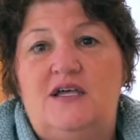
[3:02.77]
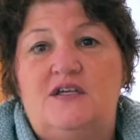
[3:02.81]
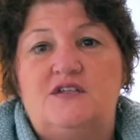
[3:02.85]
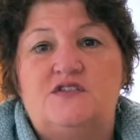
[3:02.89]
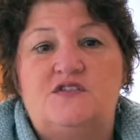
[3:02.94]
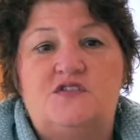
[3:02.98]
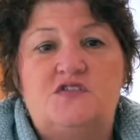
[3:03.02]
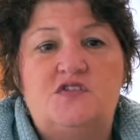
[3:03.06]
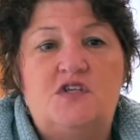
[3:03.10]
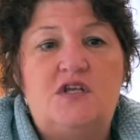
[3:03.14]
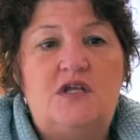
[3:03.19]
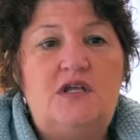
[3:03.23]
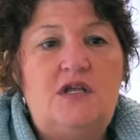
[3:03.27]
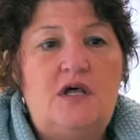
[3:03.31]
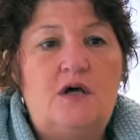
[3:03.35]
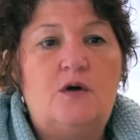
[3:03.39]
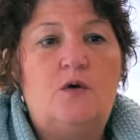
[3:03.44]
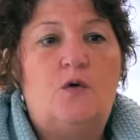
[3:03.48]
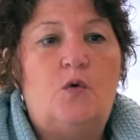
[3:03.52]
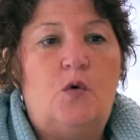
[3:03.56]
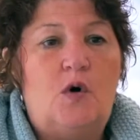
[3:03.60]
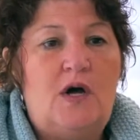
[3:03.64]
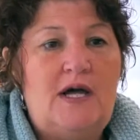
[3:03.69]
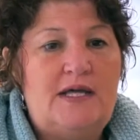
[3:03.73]

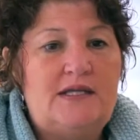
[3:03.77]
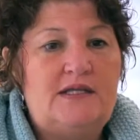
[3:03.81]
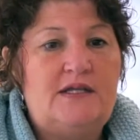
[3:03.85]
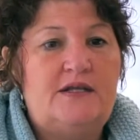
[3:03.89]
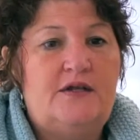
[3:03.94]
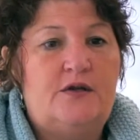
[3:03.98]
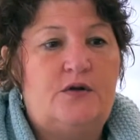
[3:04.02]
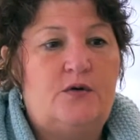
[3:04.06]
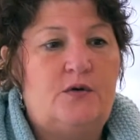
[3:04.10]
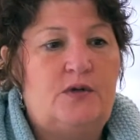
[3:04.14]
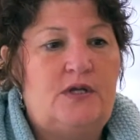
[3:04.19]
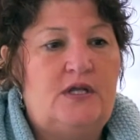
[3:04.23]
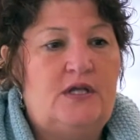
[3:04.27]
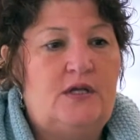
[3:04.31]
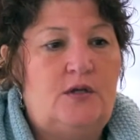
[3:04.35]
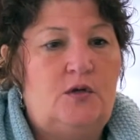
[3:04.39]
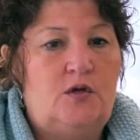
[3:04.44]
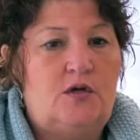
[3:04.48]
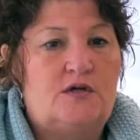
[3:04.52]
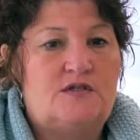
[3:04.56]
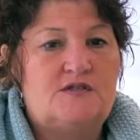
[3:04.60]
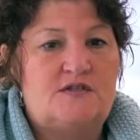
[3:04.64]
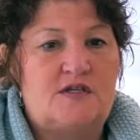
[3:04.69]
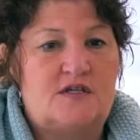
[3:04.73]
Zillow quite literally
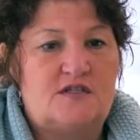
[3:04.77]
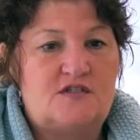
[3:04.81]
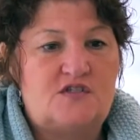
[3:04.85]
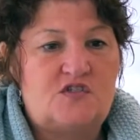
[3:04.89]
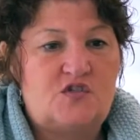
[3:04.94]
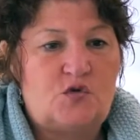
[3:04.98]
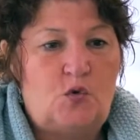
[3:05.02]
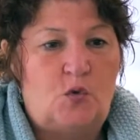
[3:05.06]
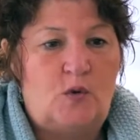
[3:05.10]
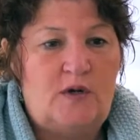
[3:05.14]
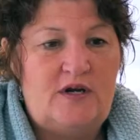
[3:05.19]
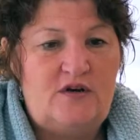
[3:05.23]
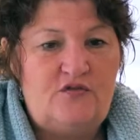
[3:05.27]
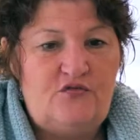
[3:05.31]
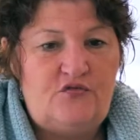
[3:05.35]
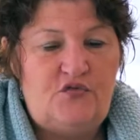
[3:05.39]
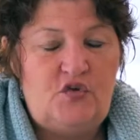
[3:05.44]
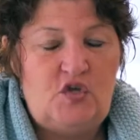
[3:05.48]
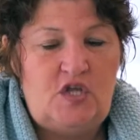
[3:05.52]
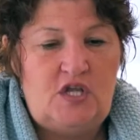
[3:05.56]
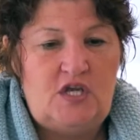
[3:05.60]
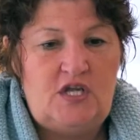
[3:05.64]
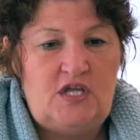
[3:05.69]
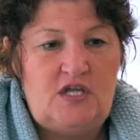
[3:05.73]
looks at square
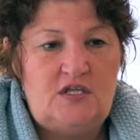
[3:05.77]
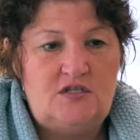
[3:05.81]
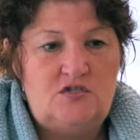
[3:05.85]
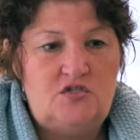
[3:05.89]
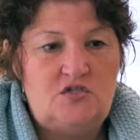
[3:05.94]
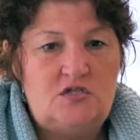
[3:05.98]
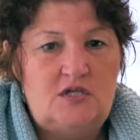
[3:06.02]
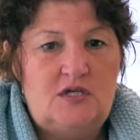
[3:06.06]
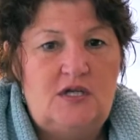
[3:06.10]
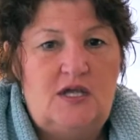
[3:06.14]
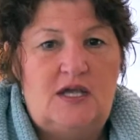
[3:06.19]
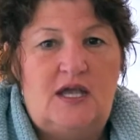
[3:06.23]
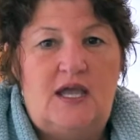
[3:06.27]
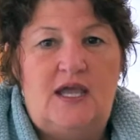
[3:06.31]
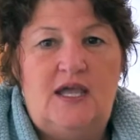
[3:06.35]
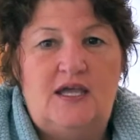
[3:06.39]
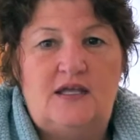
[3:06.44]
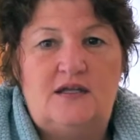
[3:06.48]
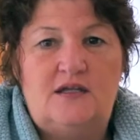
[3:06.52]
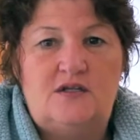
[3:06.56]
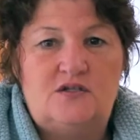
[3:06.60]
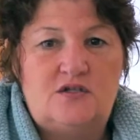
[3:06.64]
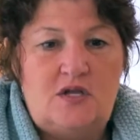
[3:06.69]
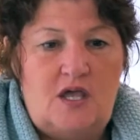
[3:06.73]
footage
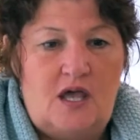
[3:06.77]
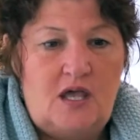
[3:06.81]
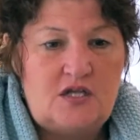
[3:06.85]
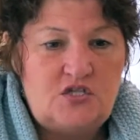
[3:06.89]
and